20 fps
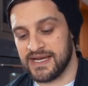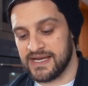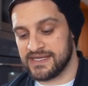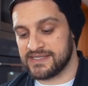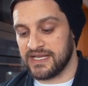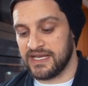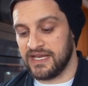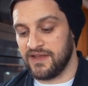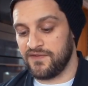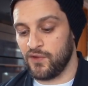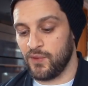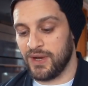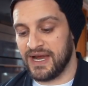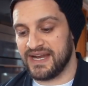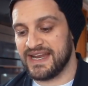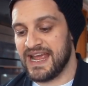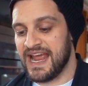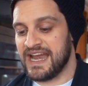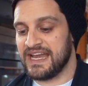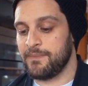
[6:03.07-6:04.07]
asking if you
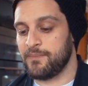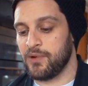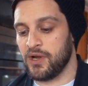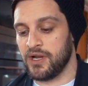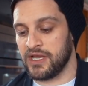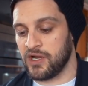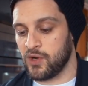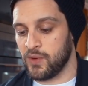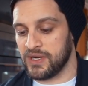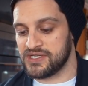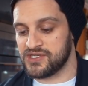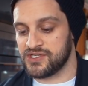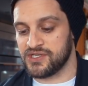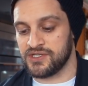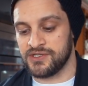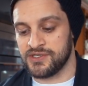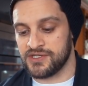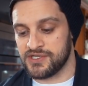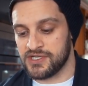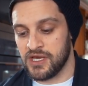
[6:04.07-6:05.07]
had any burning
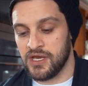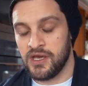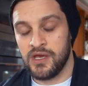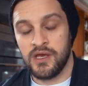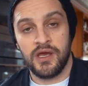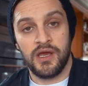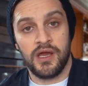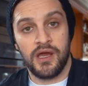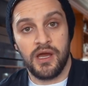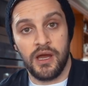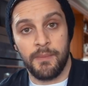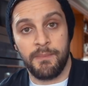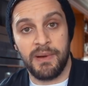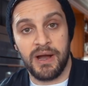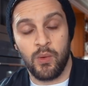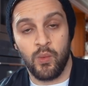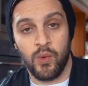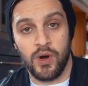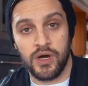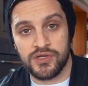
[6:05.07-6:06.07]
questions
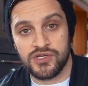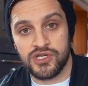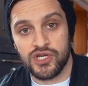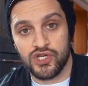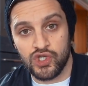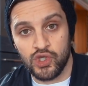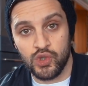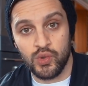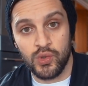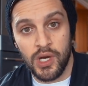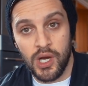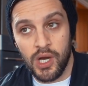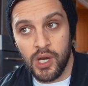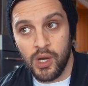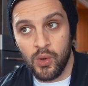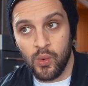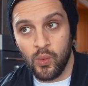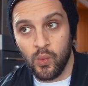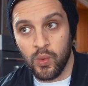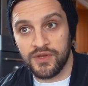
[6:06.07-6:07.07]
about what you
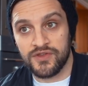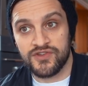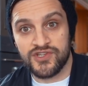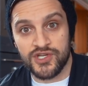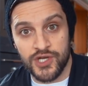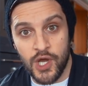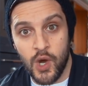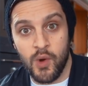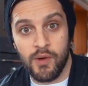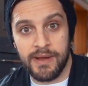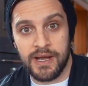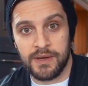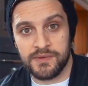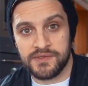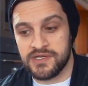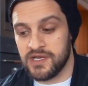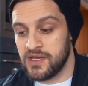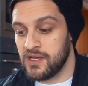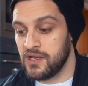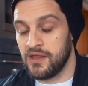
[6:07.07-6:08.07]
want to know
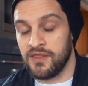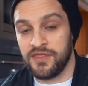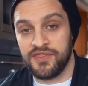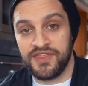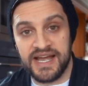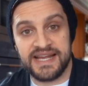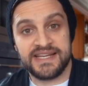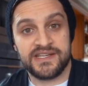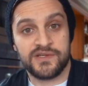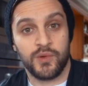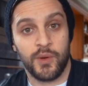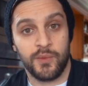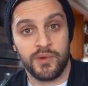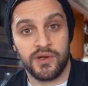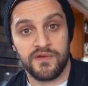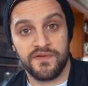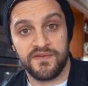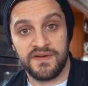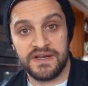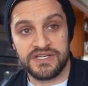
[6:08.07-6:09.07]
about. And that's what we're
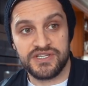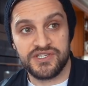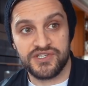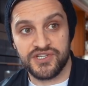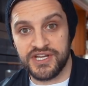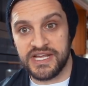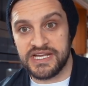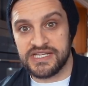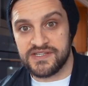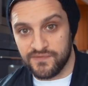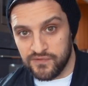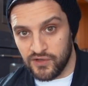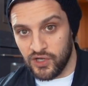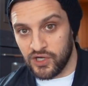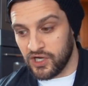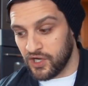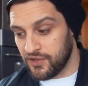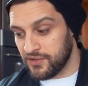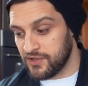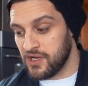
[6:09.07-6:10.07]
gonna finish today's
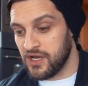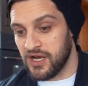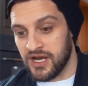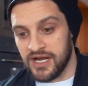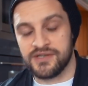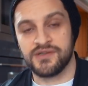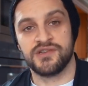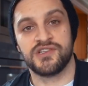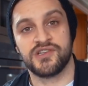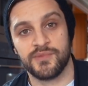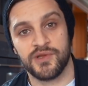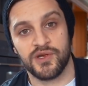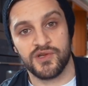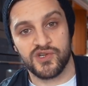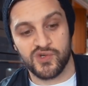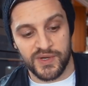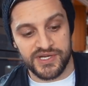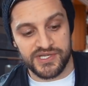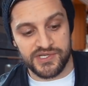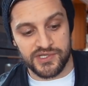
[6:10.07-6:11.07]
vlog on, answering some of
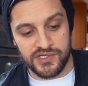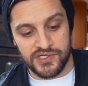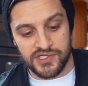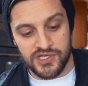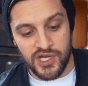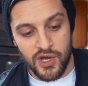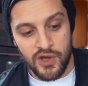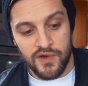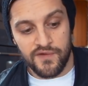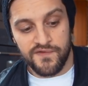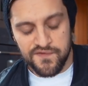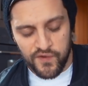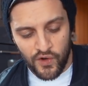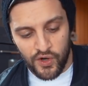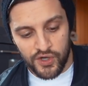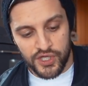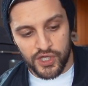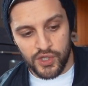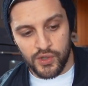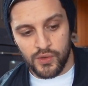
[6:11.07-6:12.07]
those questions
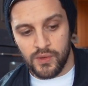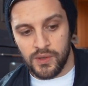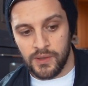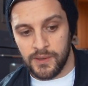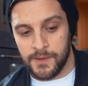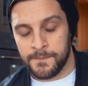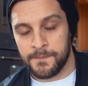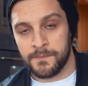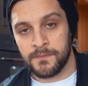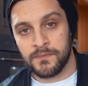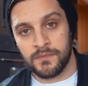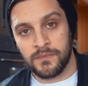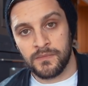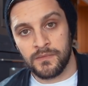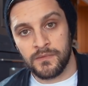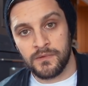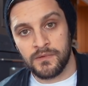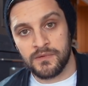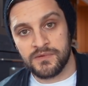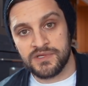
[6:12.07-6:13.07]
for you
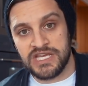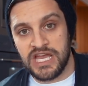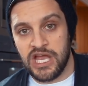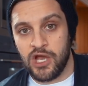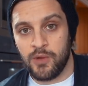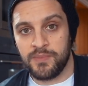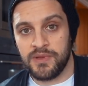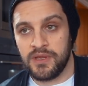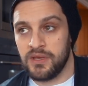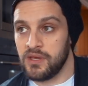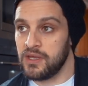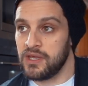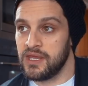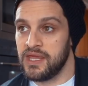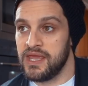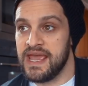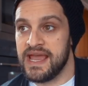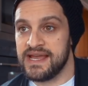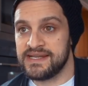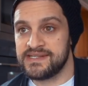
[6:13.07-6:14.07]
to help you
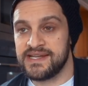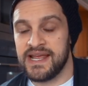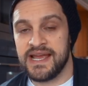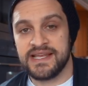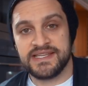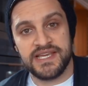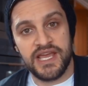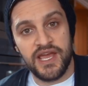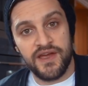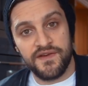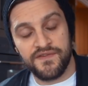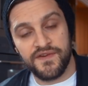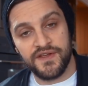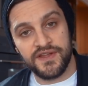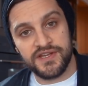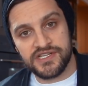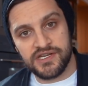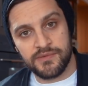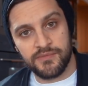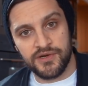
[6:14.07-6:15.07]
get set for
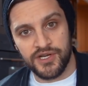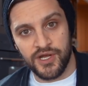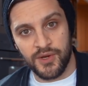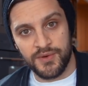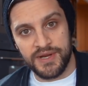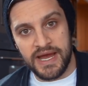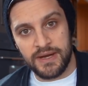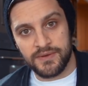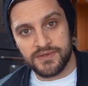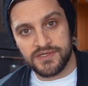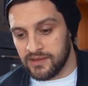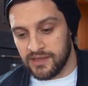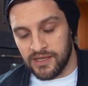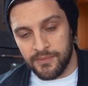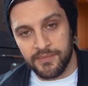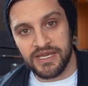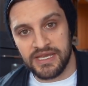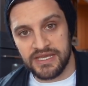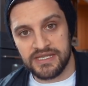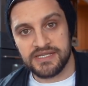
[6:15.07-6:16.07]
the summer, no doubt.
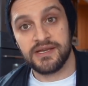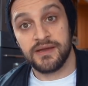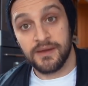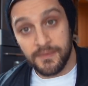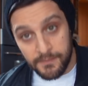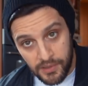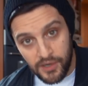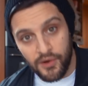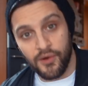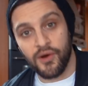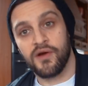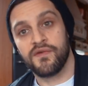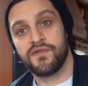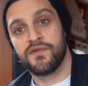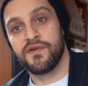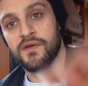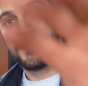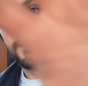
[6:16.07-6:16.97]
Let me eat bugger off.